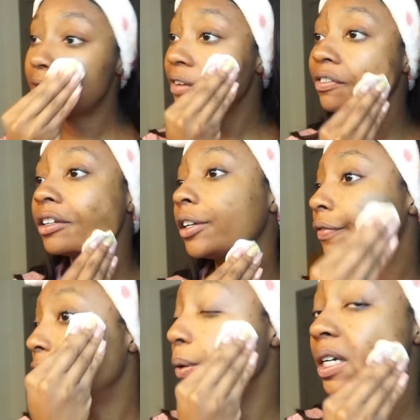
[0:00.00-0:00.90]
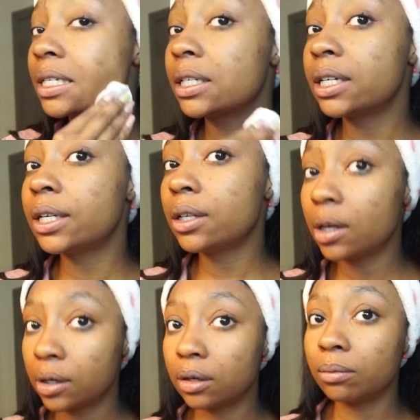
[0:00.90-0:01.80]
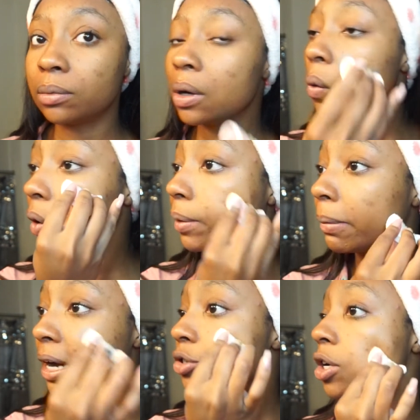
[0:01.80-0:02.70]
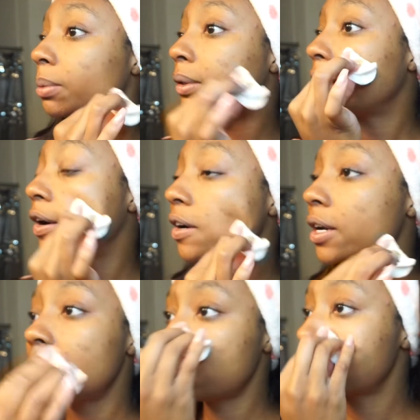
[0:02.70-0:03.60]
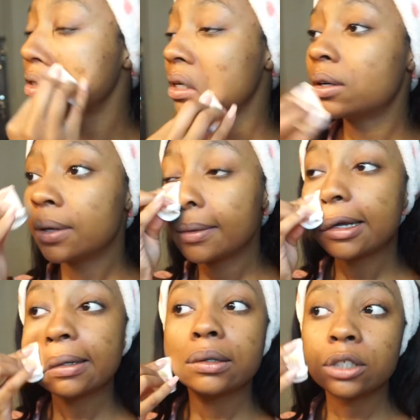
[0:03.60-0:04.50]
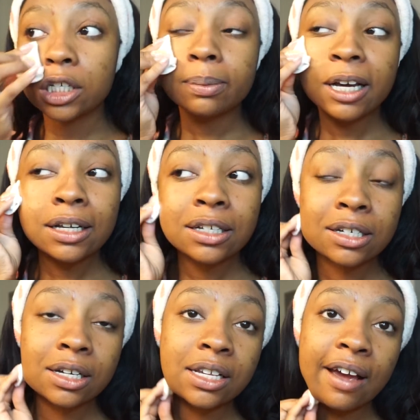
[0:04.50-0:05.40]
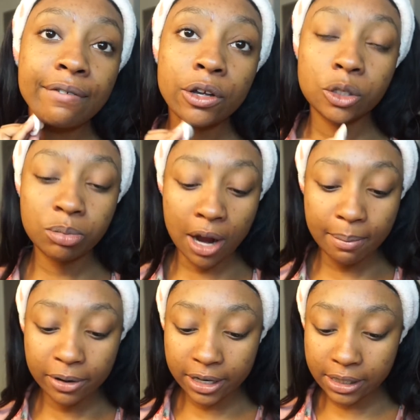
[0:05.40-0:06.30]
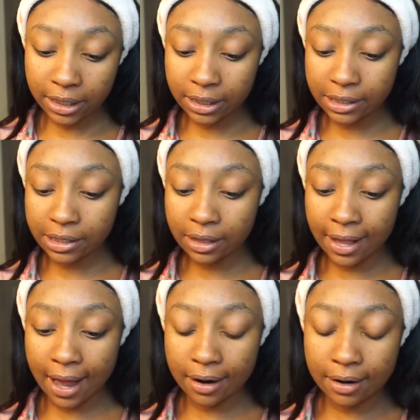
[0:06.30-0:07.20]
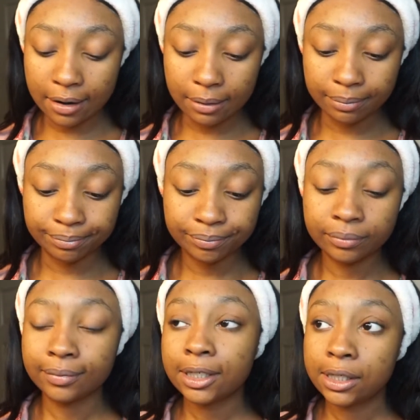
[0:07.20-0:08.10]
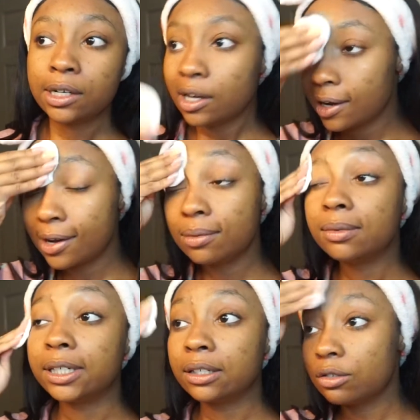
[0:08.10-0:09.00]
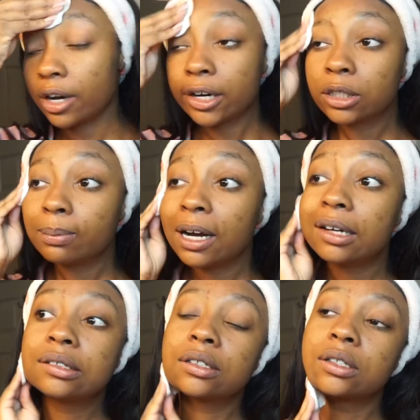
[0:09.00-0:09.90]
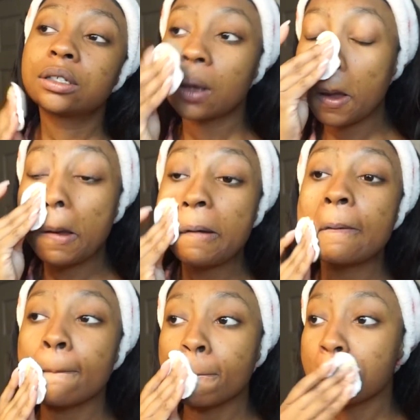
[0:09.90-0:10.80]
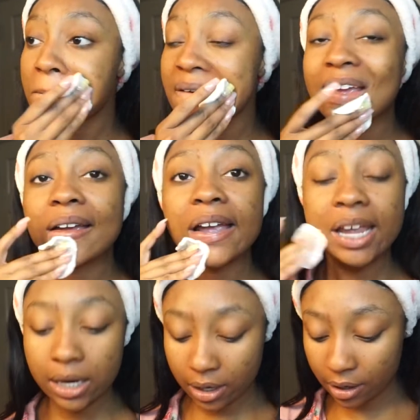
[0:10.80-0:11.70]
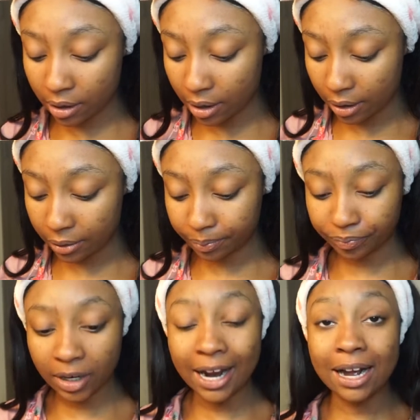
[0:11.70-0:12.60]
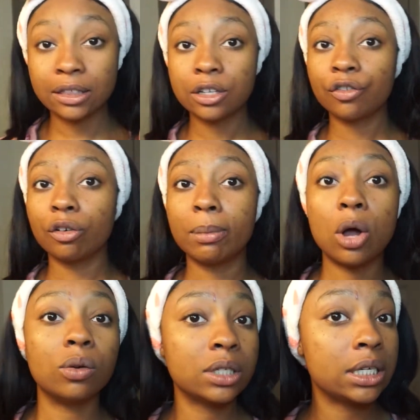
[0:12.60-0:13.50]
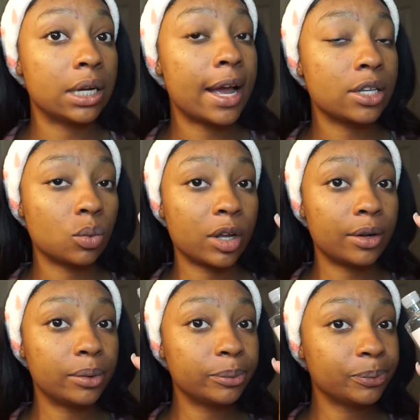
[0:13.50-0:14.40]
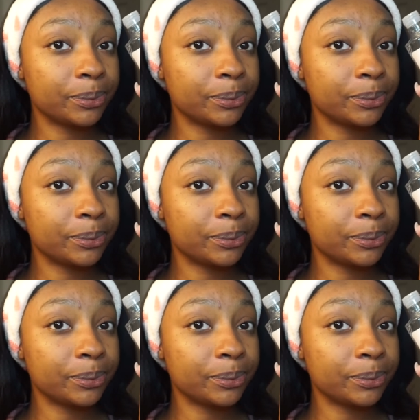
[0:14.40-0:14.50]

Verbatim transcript: I definitely focus it on my troubled areas just because it does have those properties in it that help with dark spots. And I got this from Ulta as well.